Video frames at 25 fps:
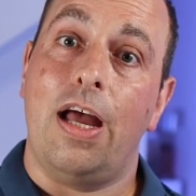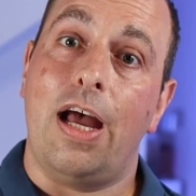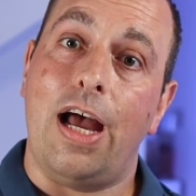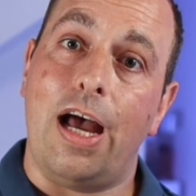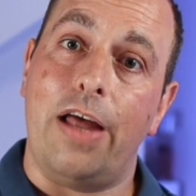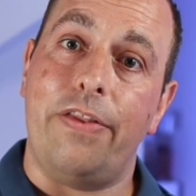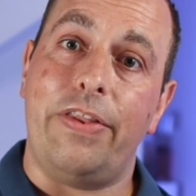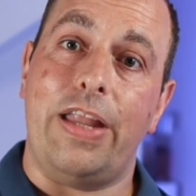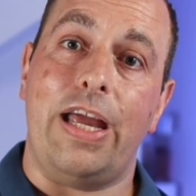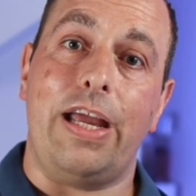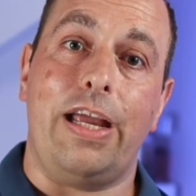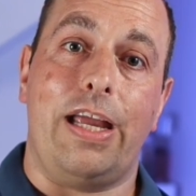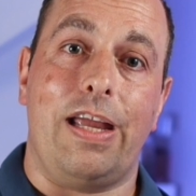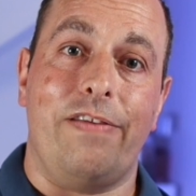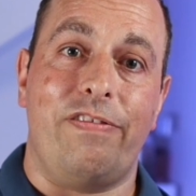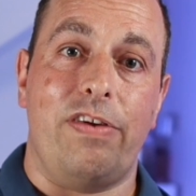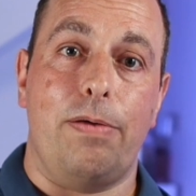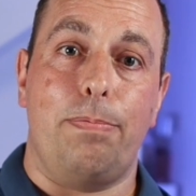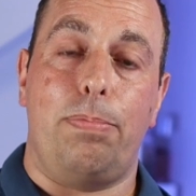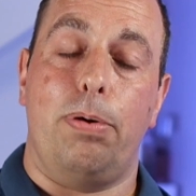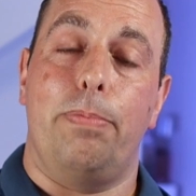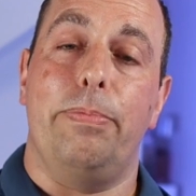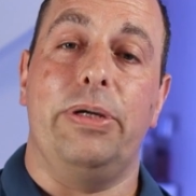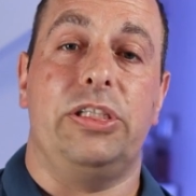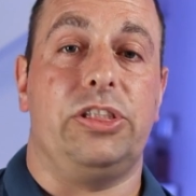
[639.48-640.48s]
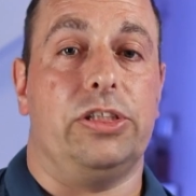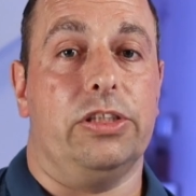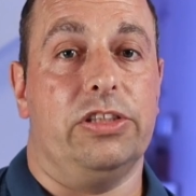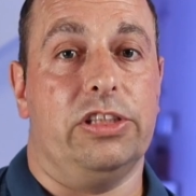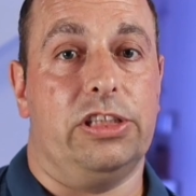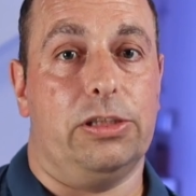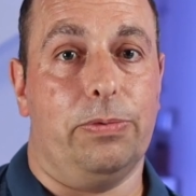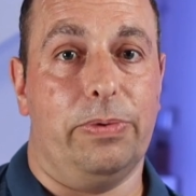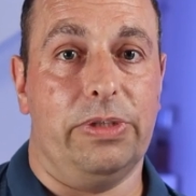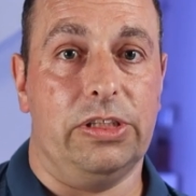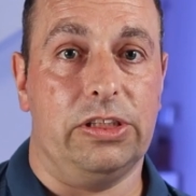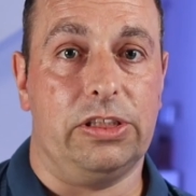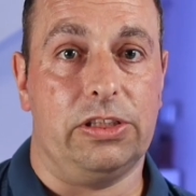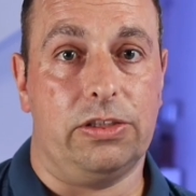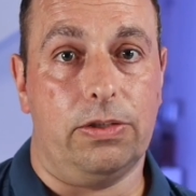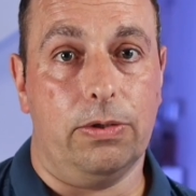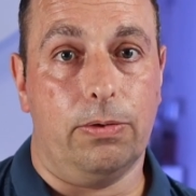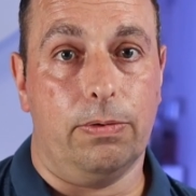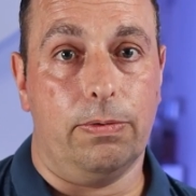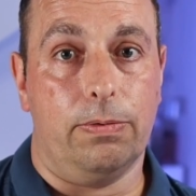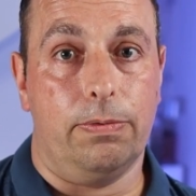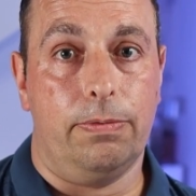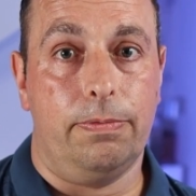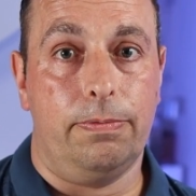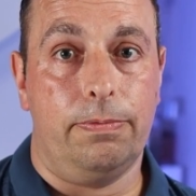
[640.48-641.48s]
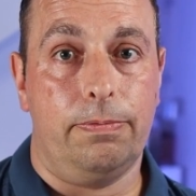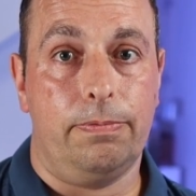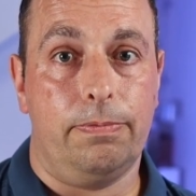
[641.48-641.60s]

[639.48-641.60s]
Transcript: and then give it permission to install.